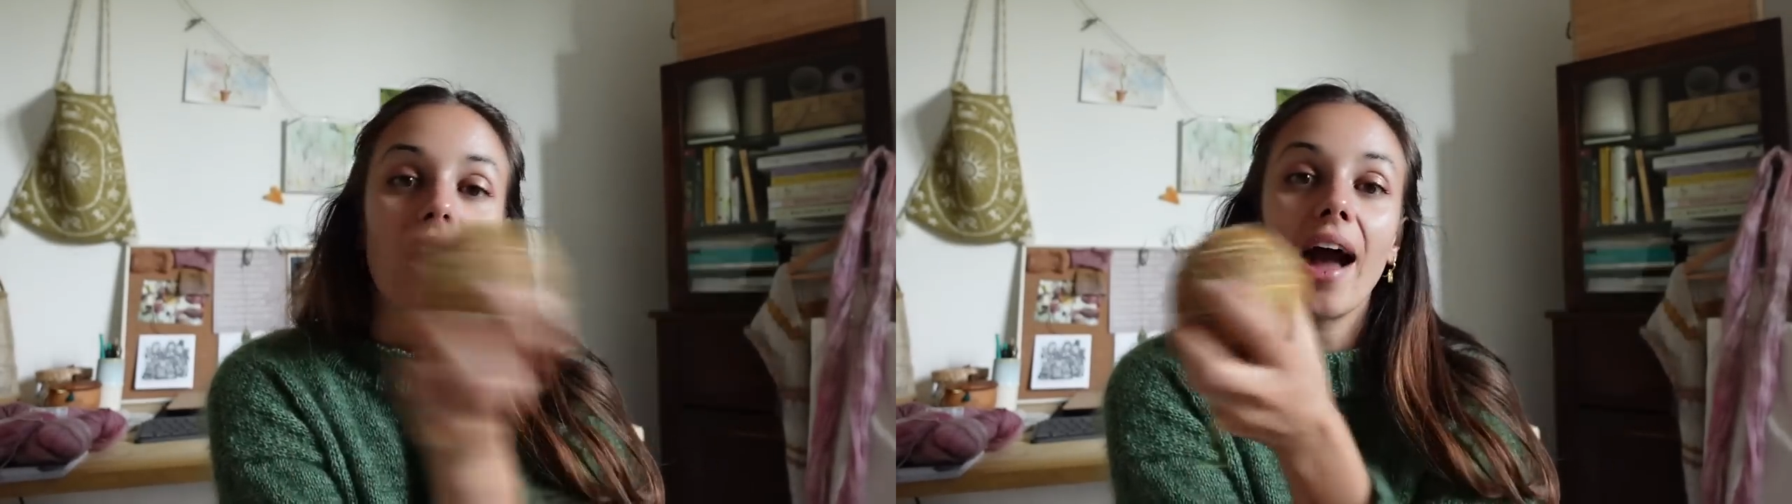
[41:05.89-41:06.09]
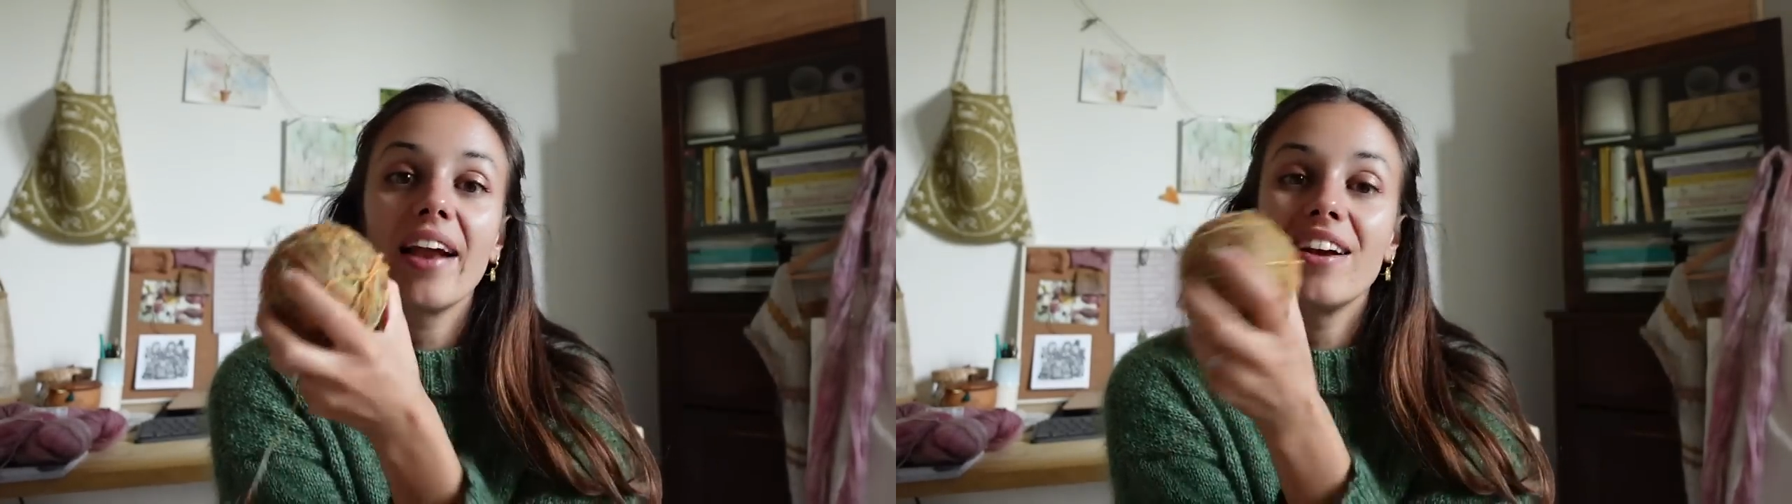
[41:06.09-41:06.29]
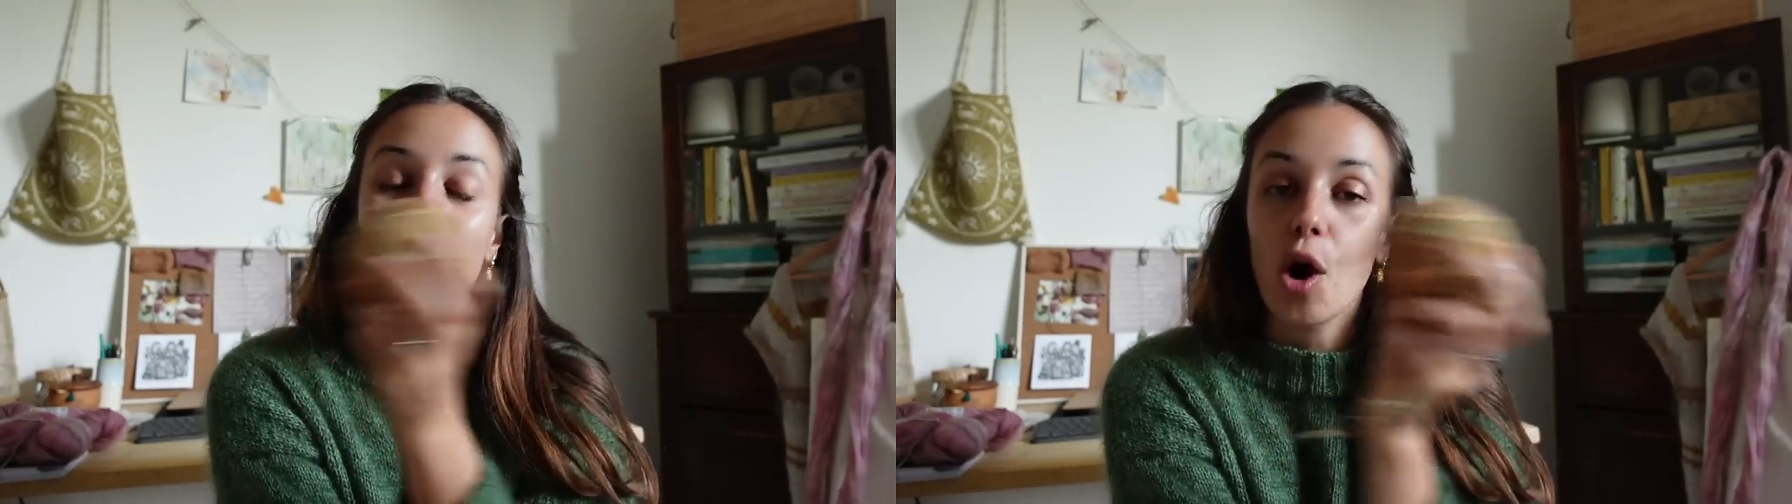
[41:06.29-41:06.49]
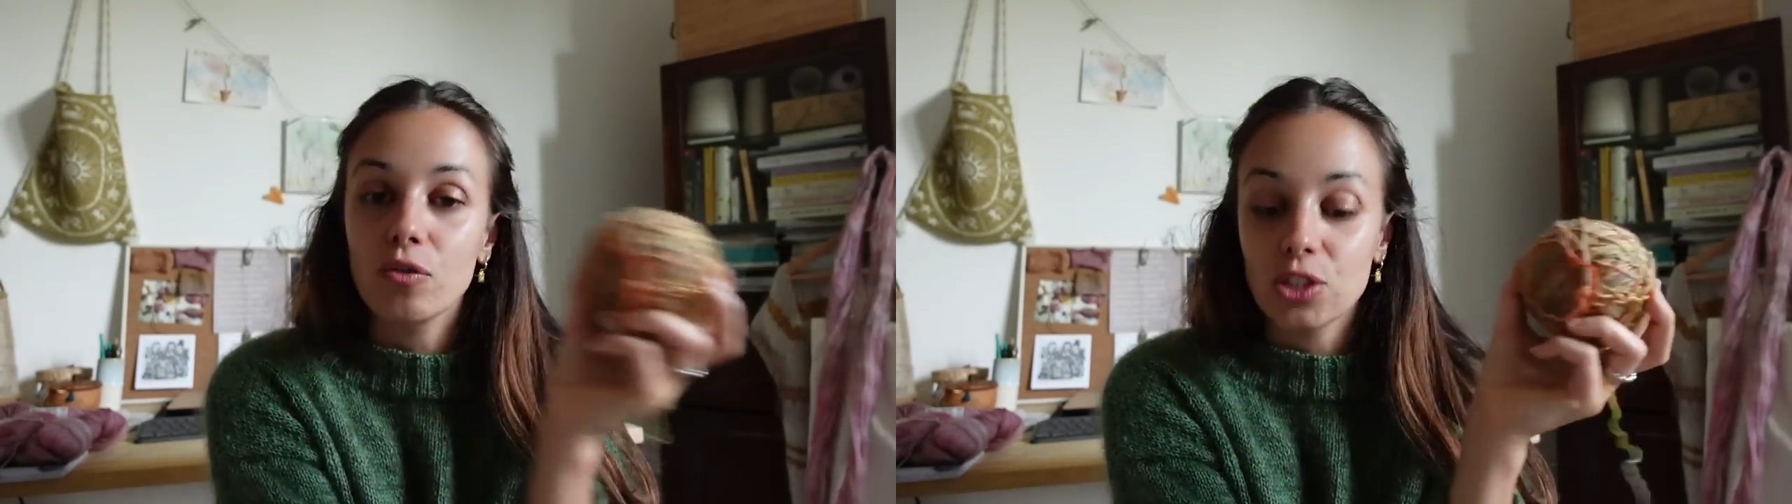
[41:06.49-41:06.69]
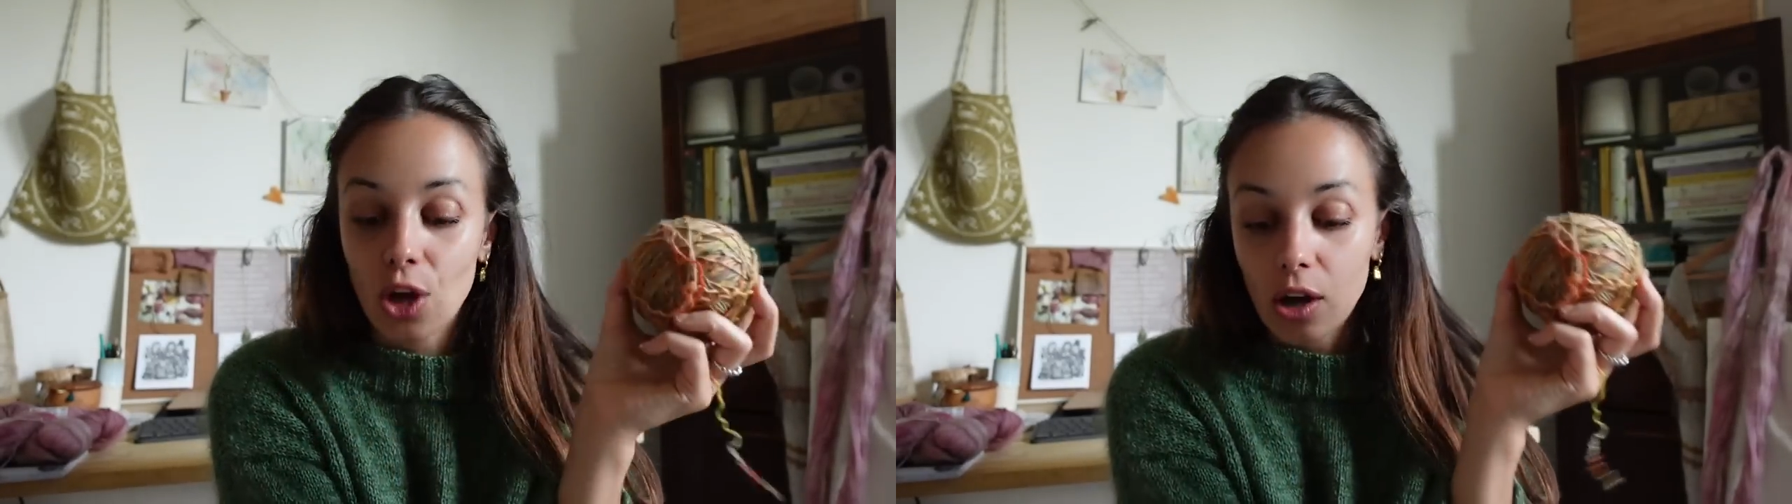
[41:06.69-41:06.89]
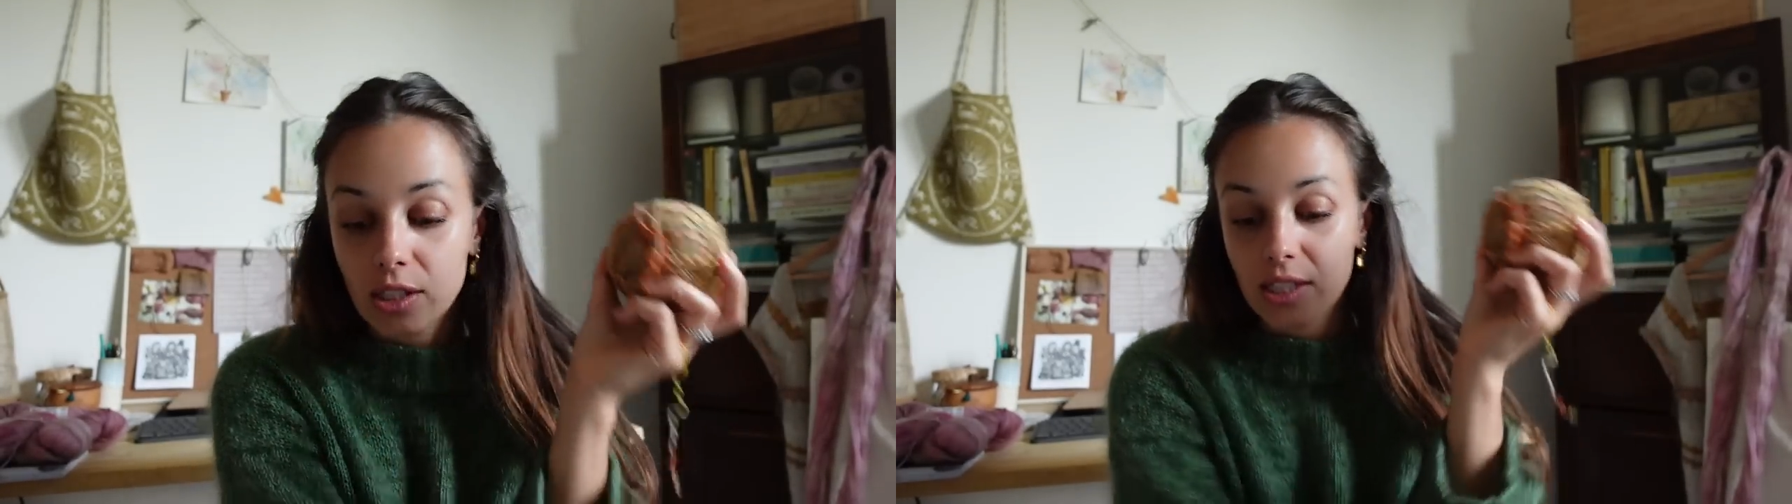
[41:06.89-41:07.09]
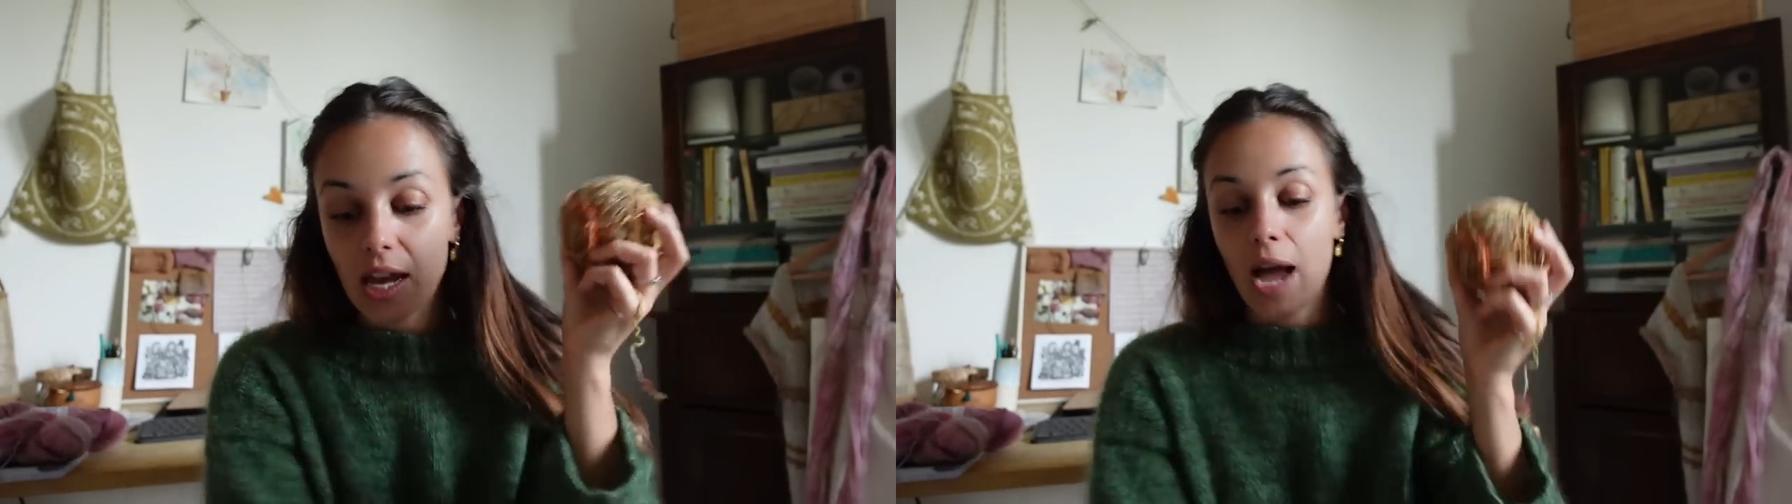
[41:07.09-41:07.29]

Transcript: I love socks.